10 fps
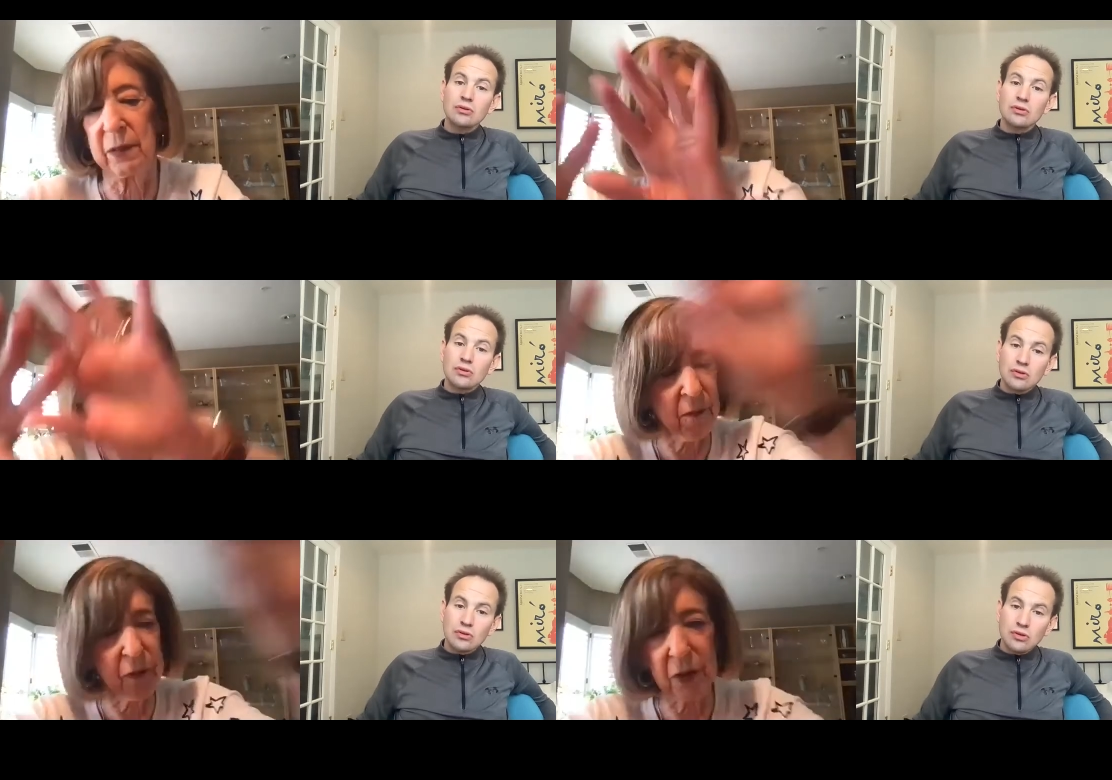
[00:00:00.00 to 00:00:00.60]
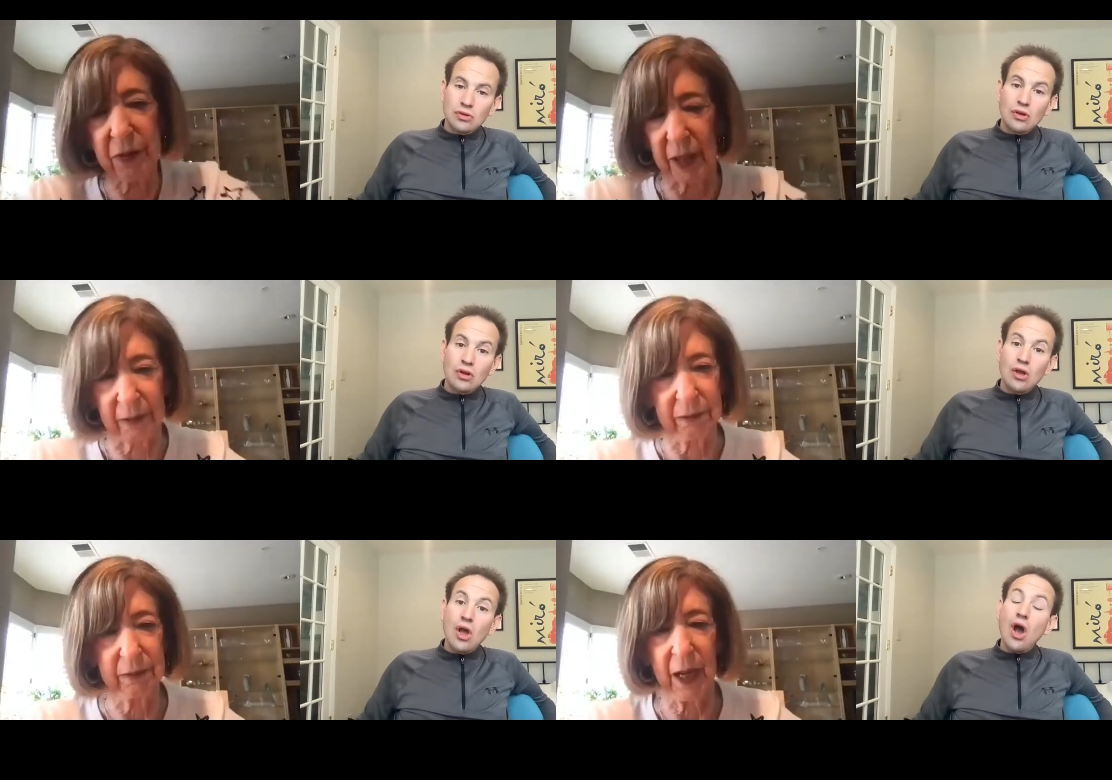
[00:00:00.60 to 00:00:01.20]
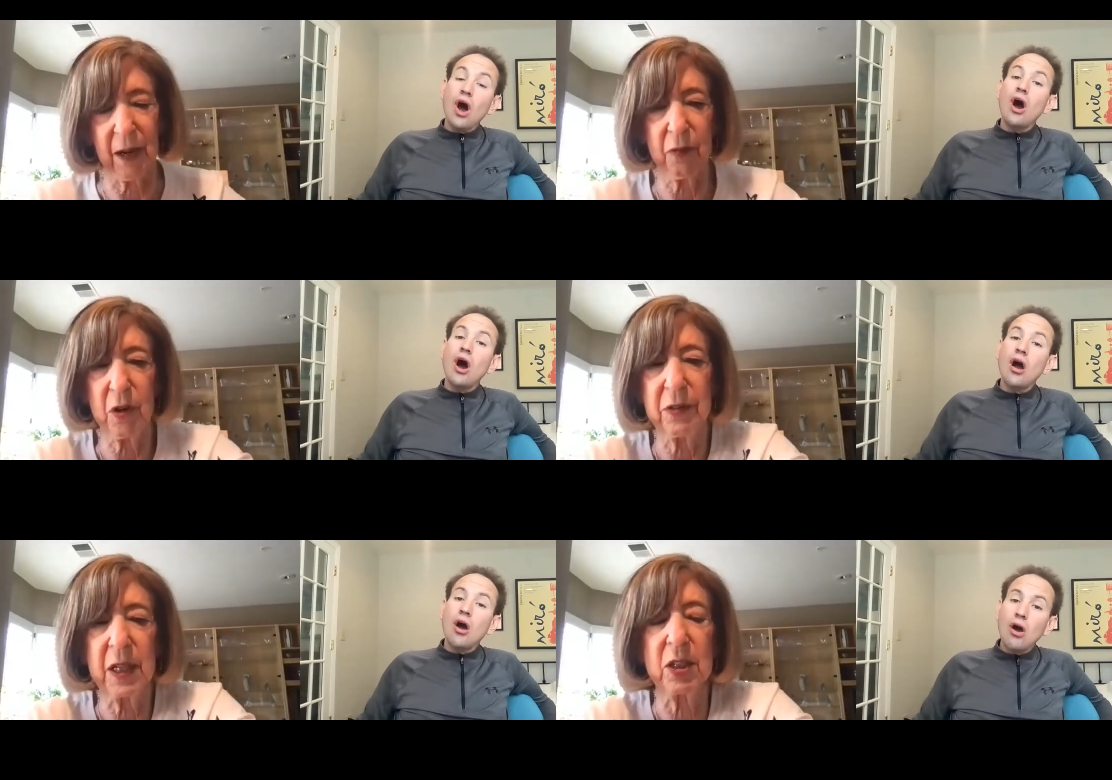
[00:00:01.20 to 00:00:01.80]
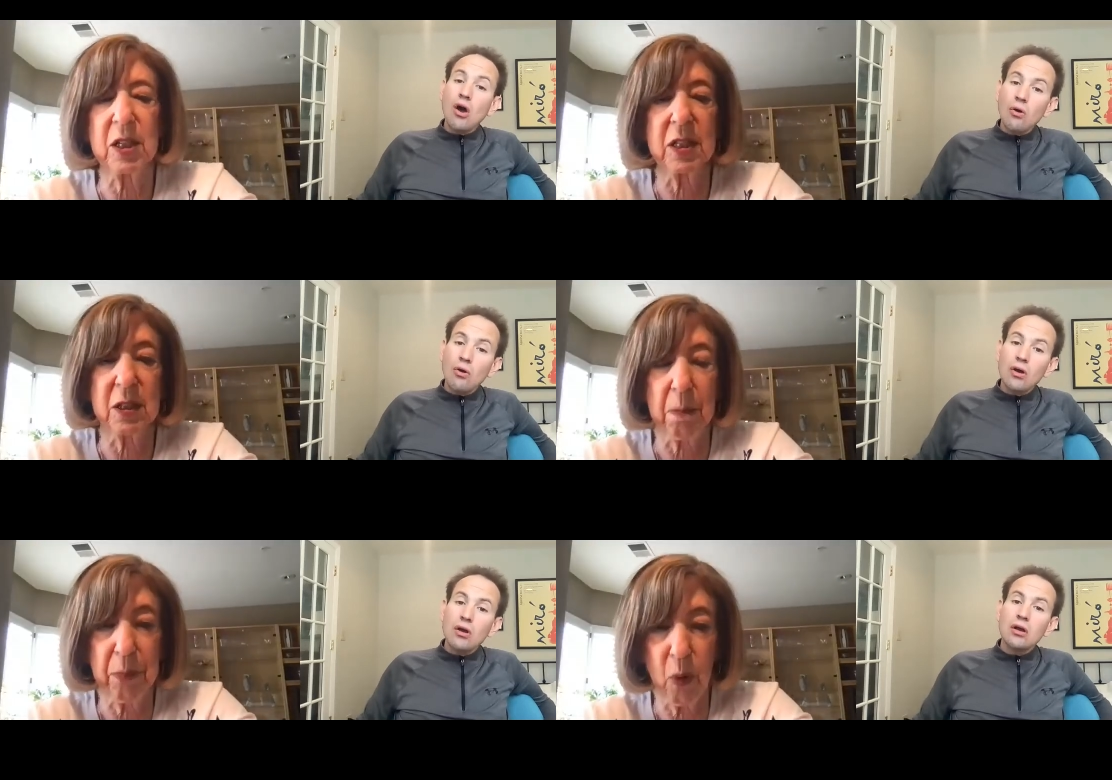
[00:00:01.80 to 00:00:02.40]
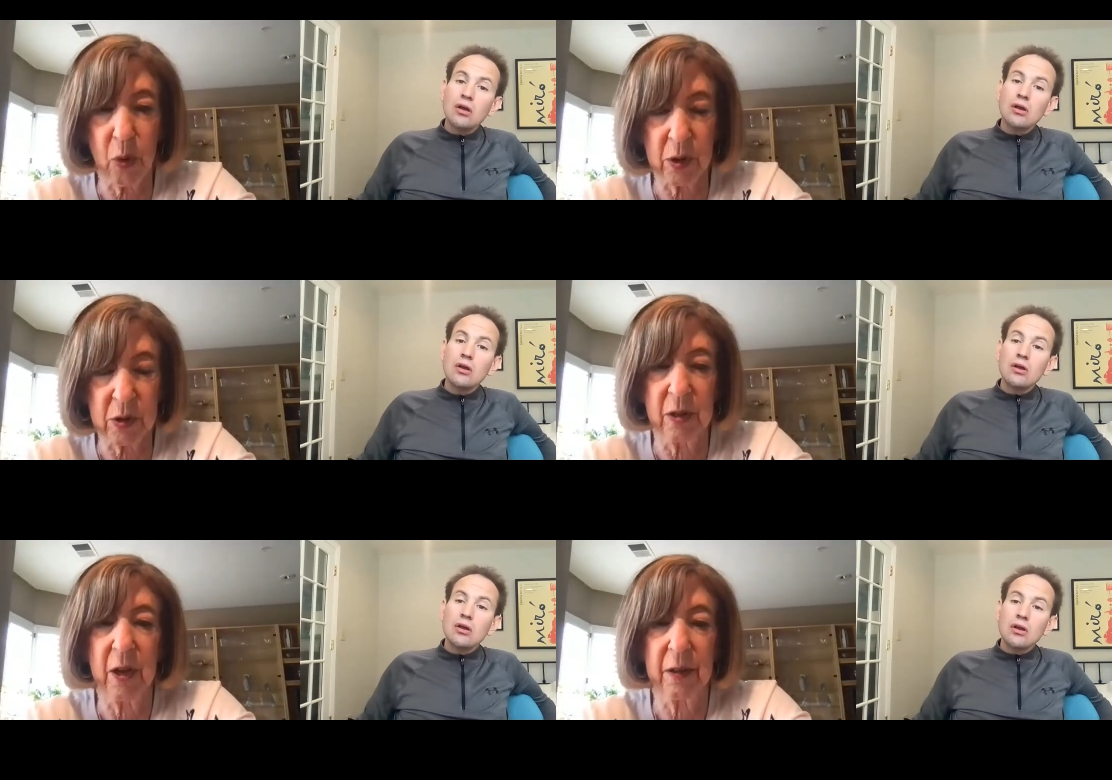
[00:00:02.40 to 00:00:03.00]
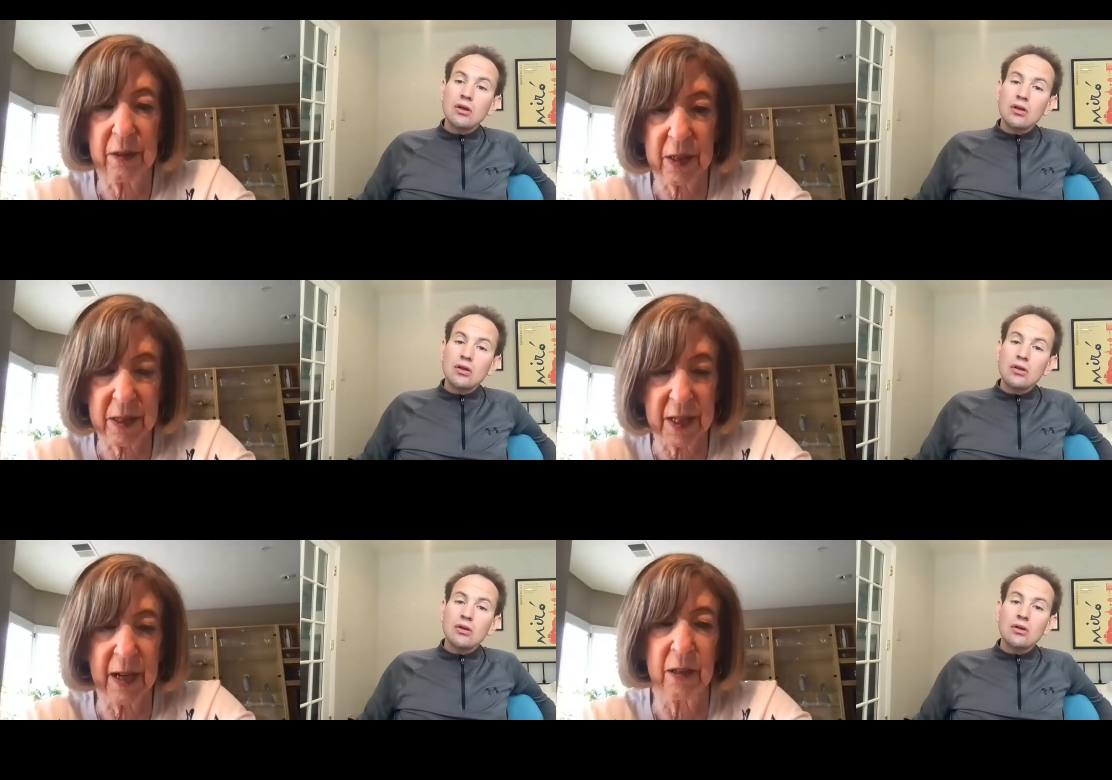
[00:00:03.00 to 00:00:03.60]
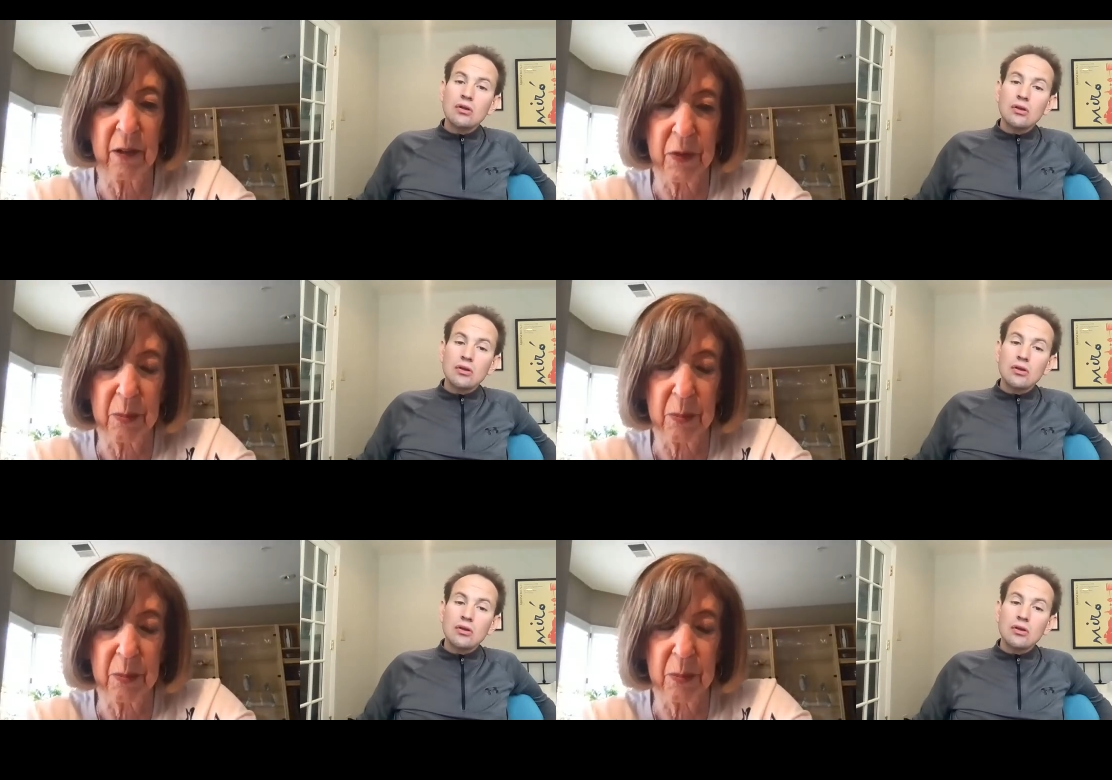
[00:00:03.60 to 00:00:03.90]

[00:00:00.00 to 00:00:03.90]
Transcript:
Speaker 1: the everything, everything to support the sale of the